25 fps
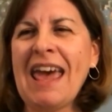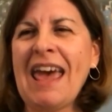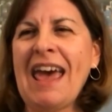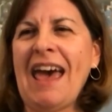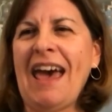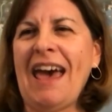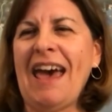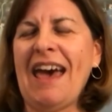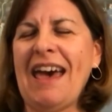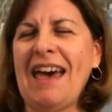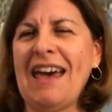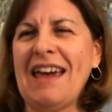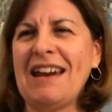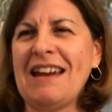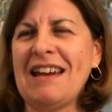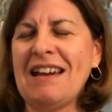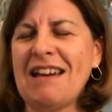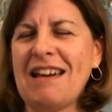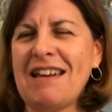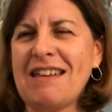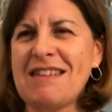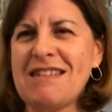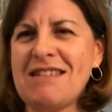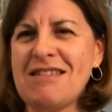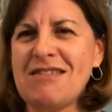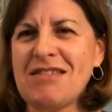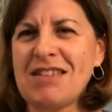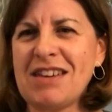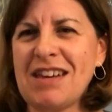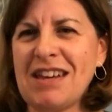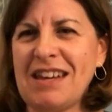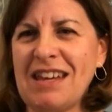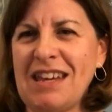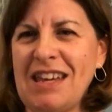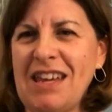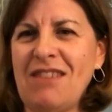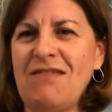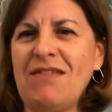And you could
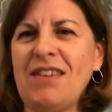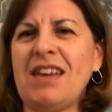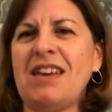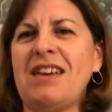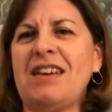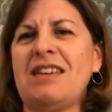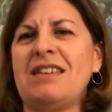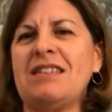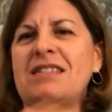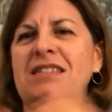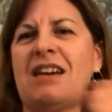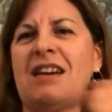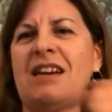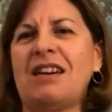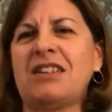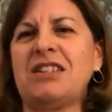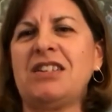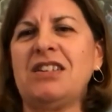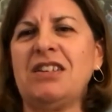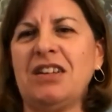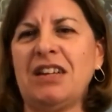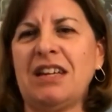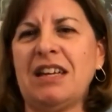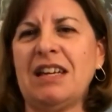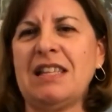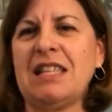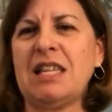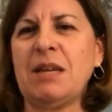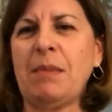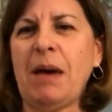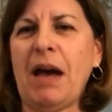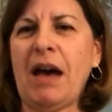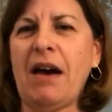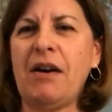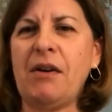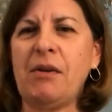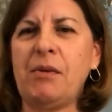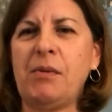even talk to your kids
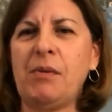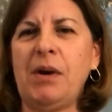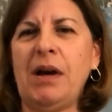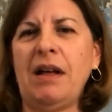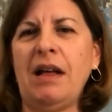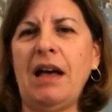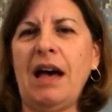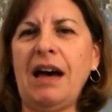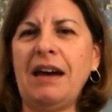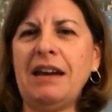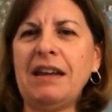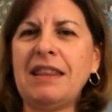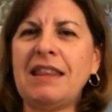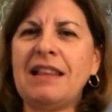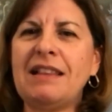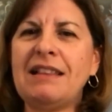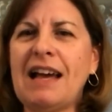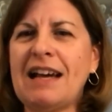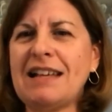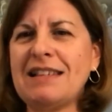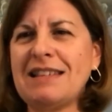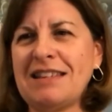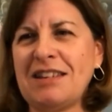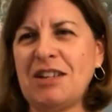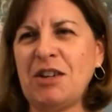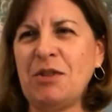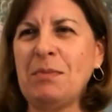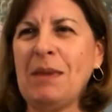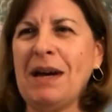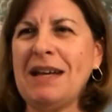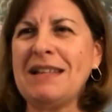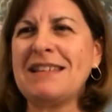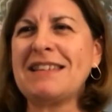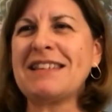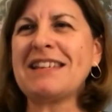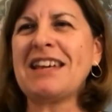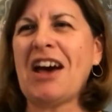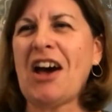about, well, how did the last 2
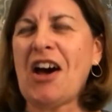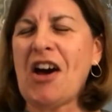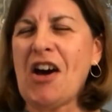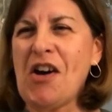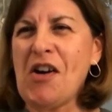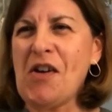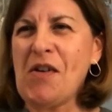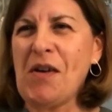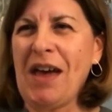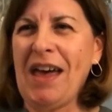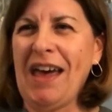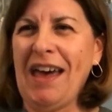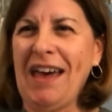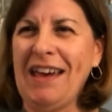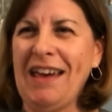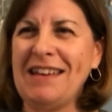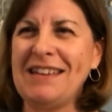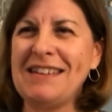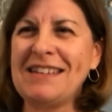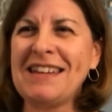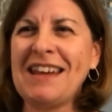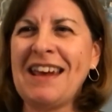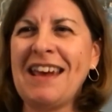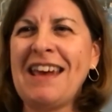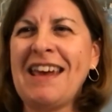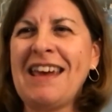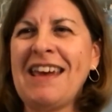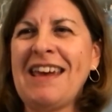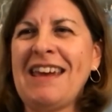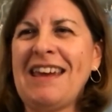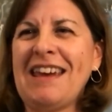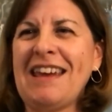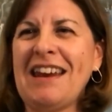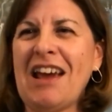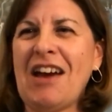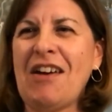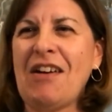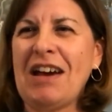months go? And
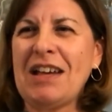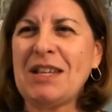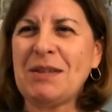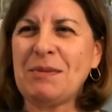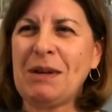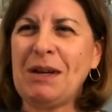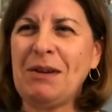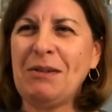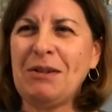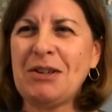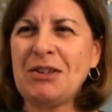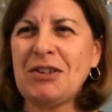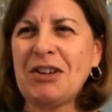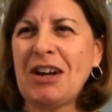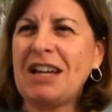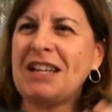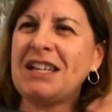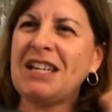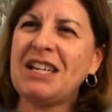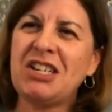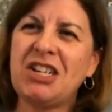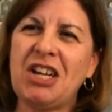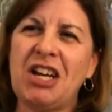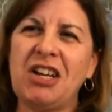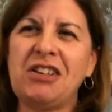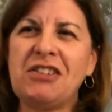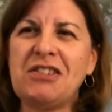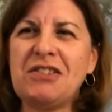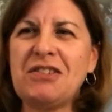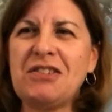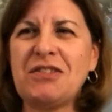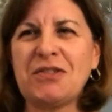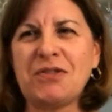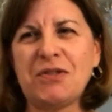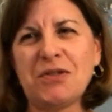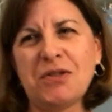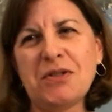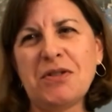as we were trying to juggle
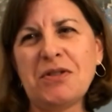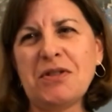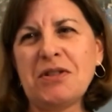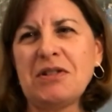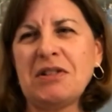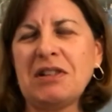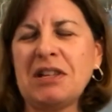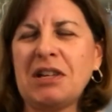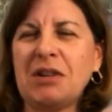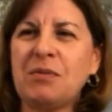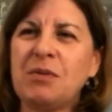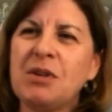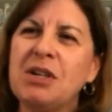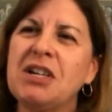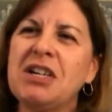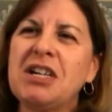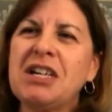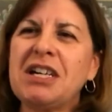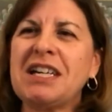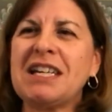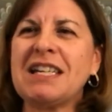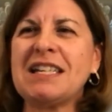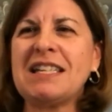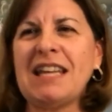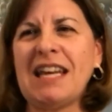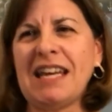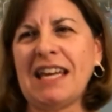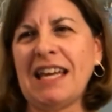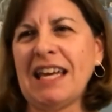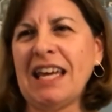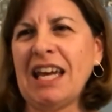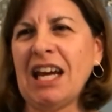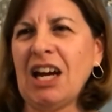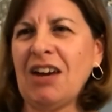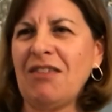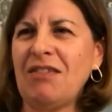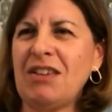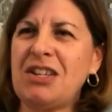school and work and taking
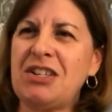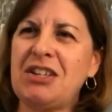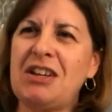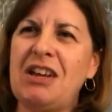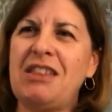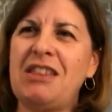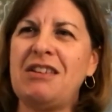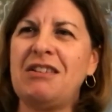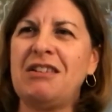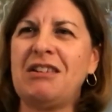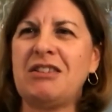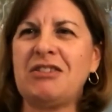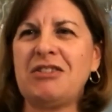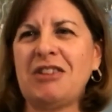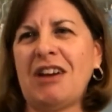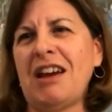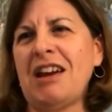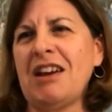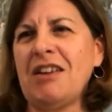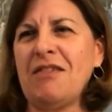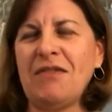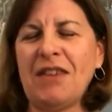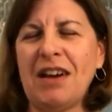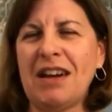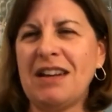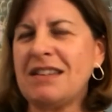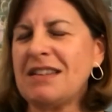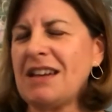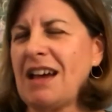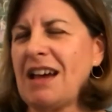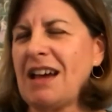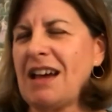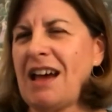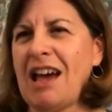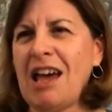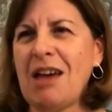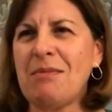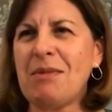care of each other and trying to find
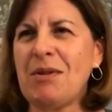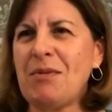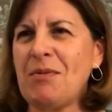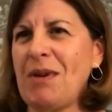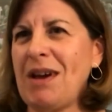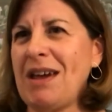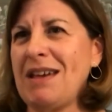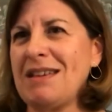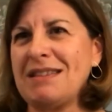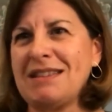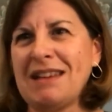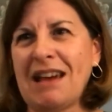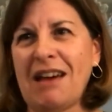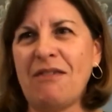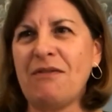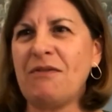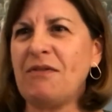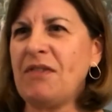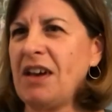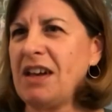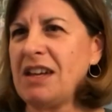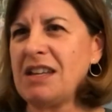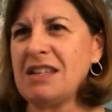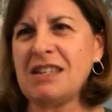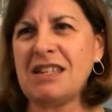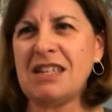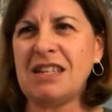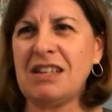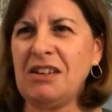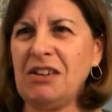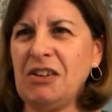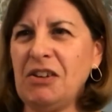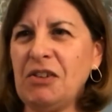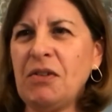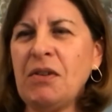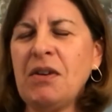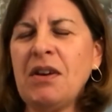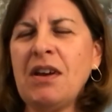time and ways to have fun
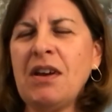too,